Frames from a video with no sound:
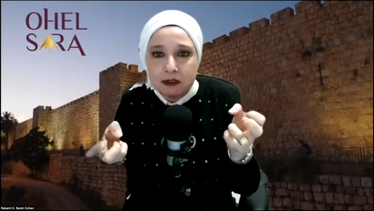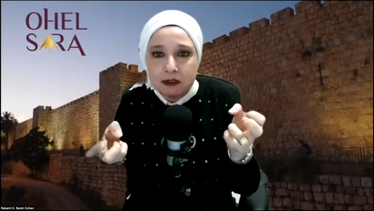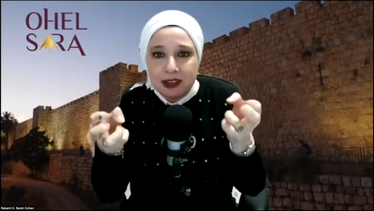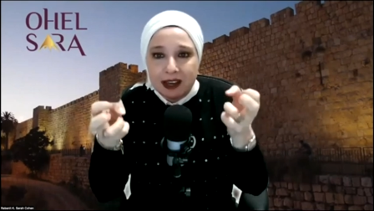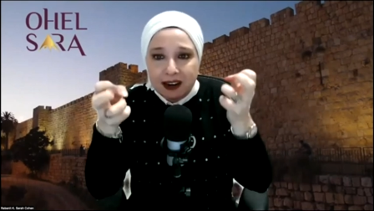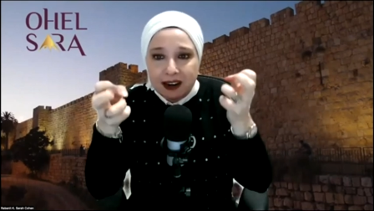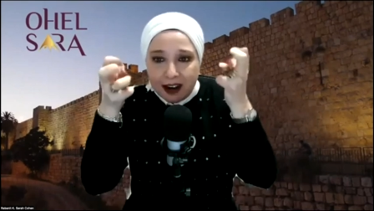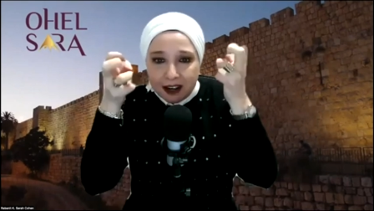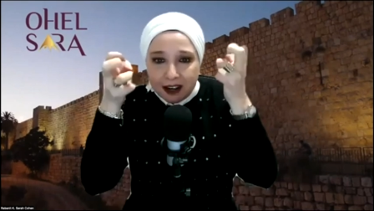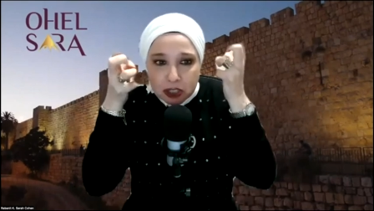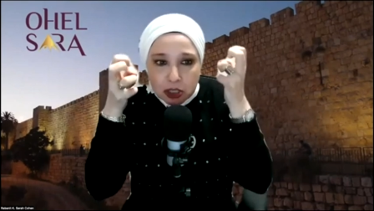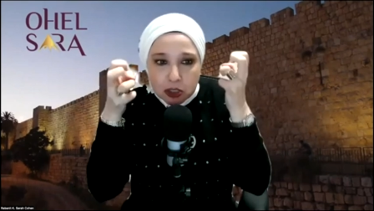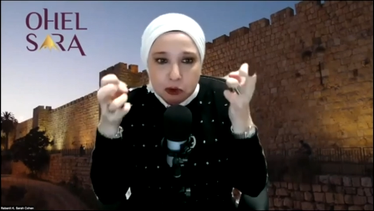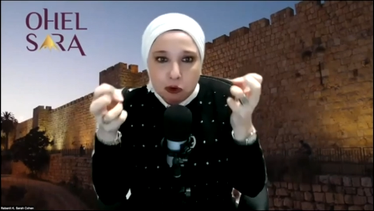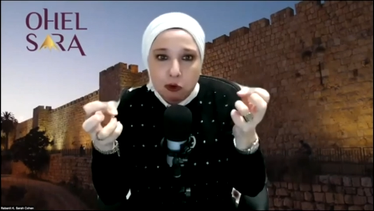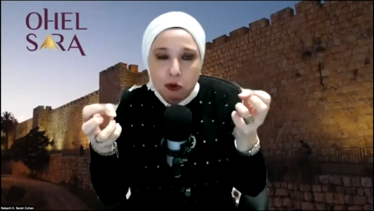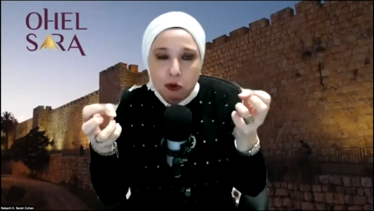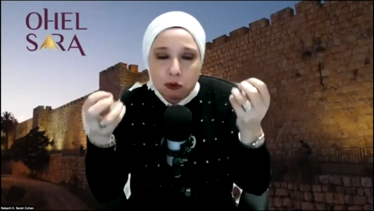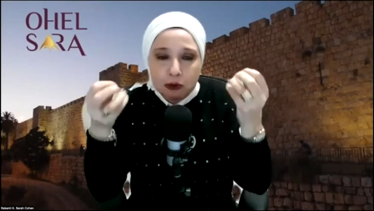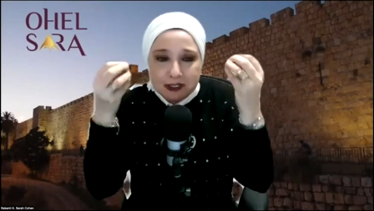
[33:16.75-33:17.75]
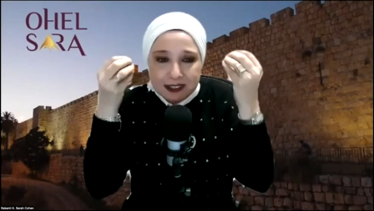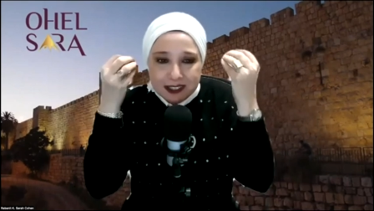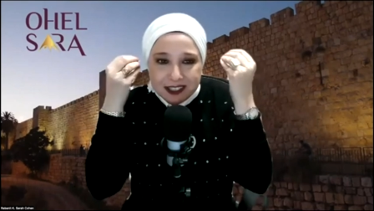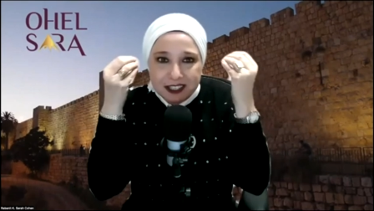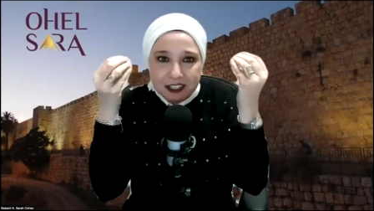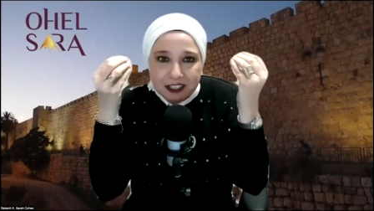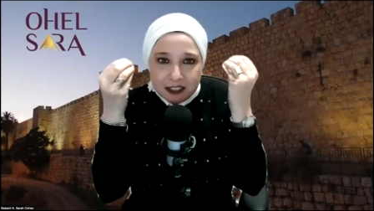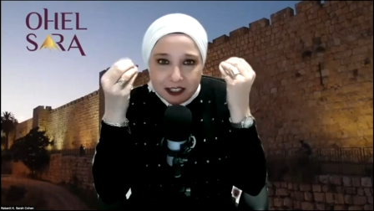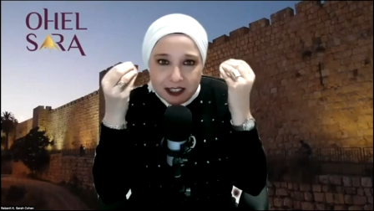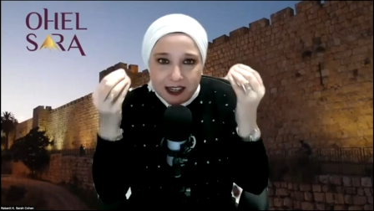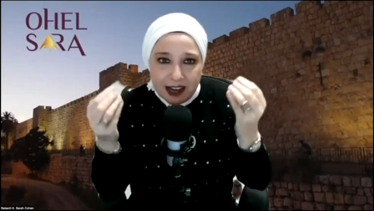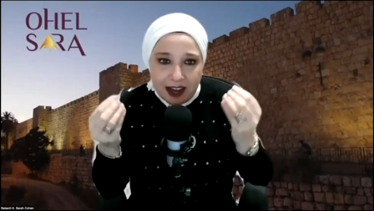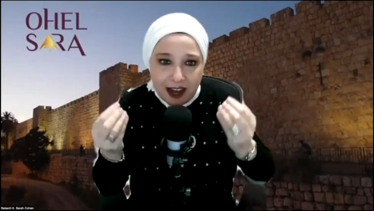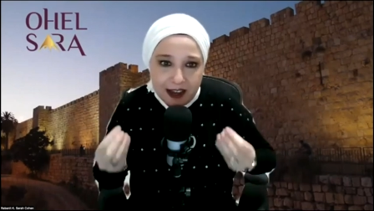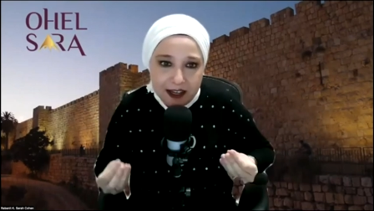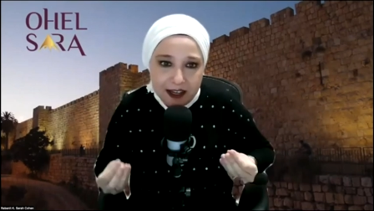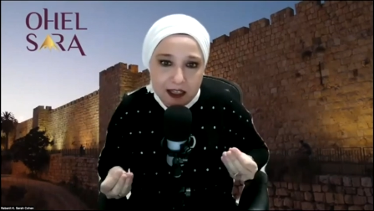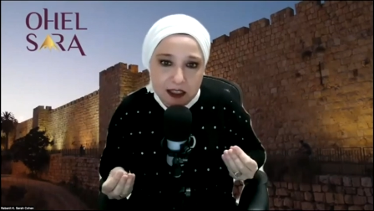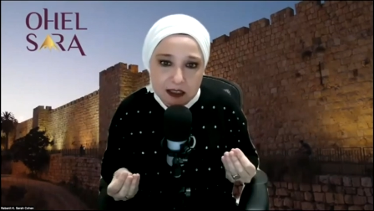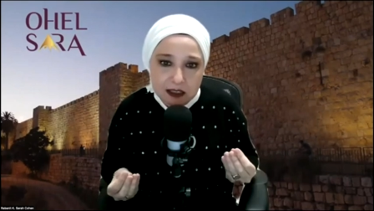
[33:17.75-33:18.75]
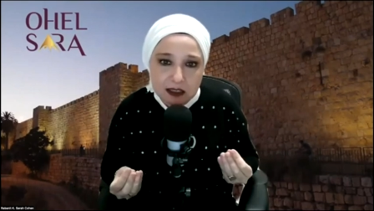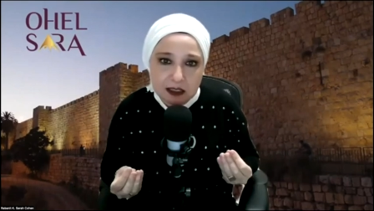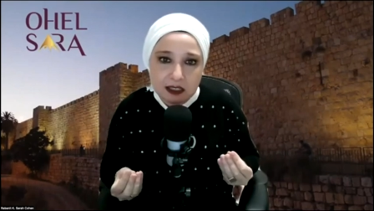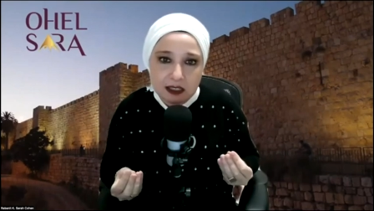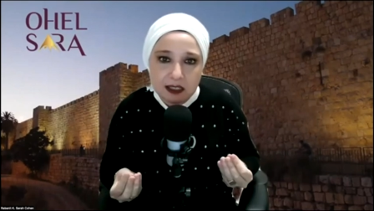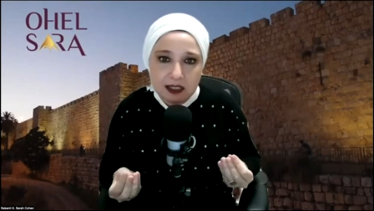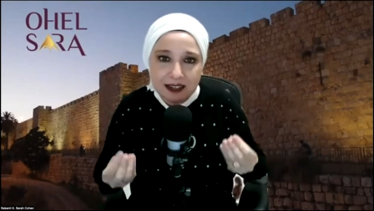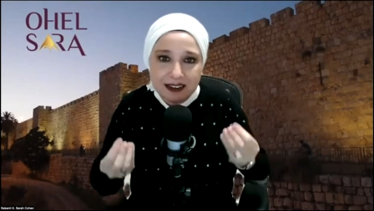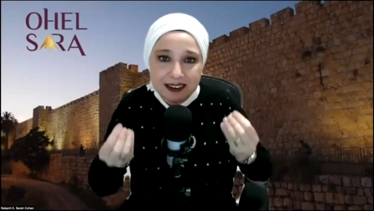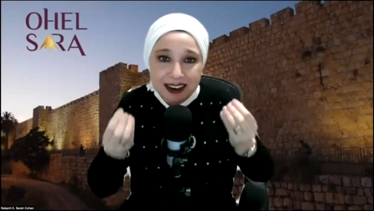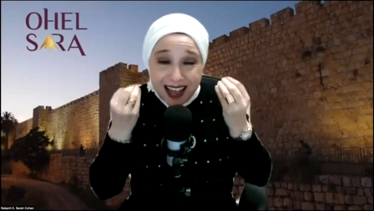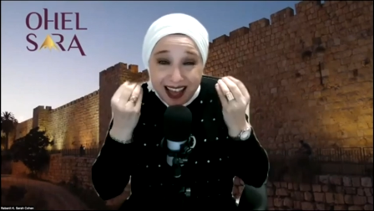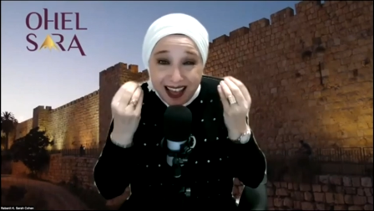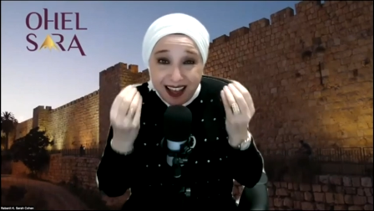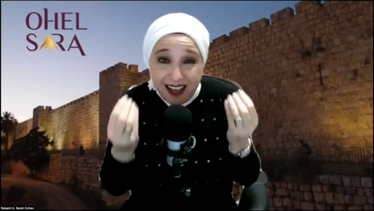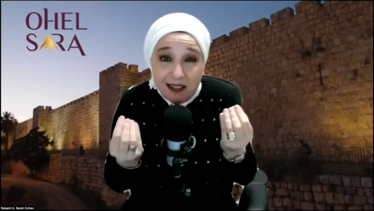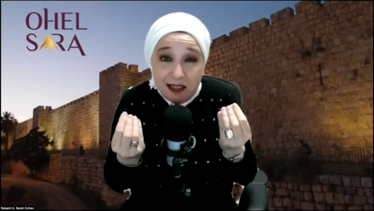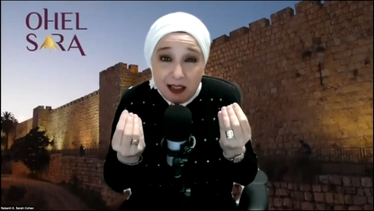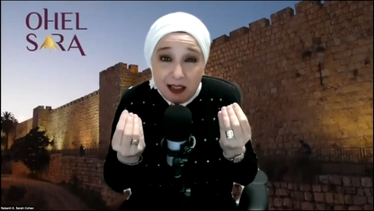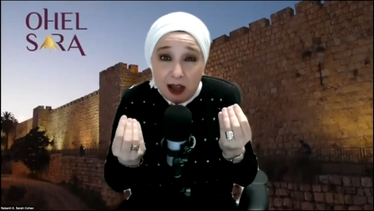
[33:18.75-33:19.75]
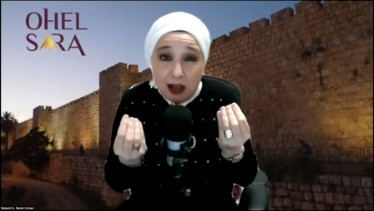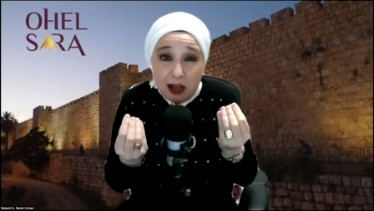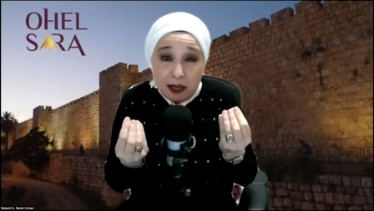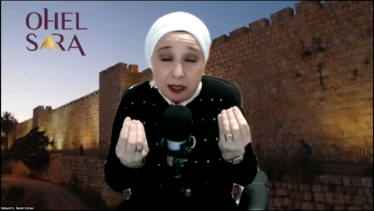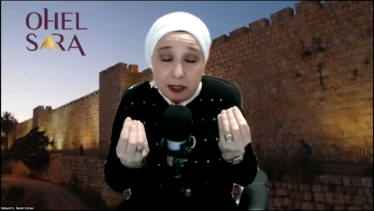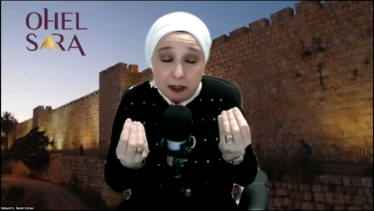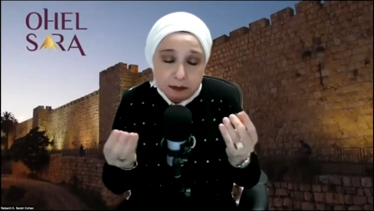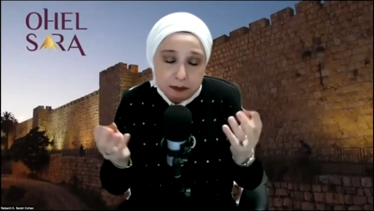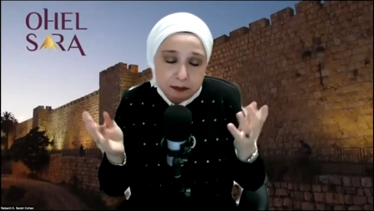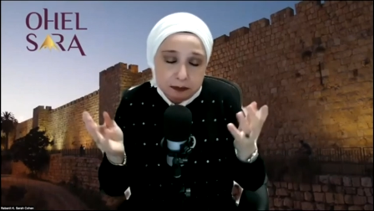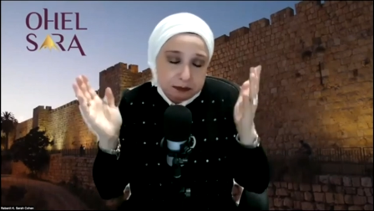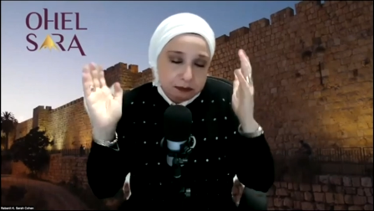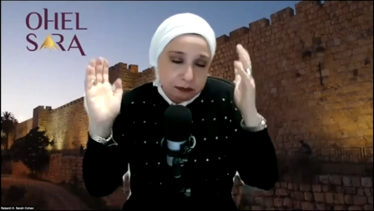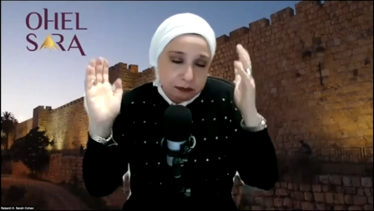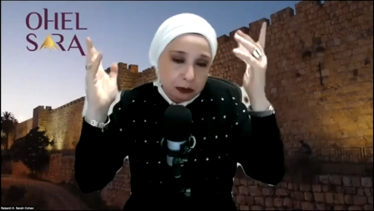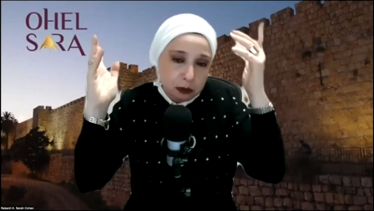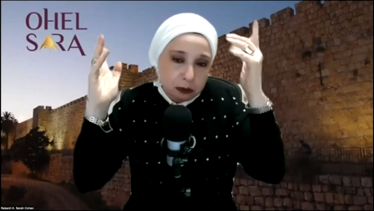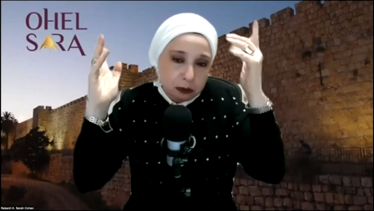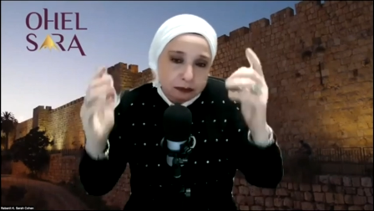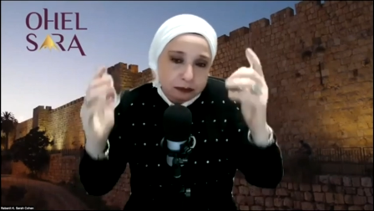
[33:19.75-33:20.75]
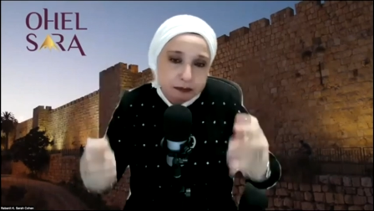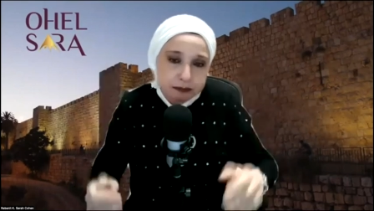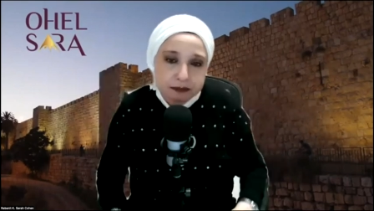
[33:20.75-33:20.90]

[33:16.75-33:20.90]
that Ashur was the good guy, an ally, boom,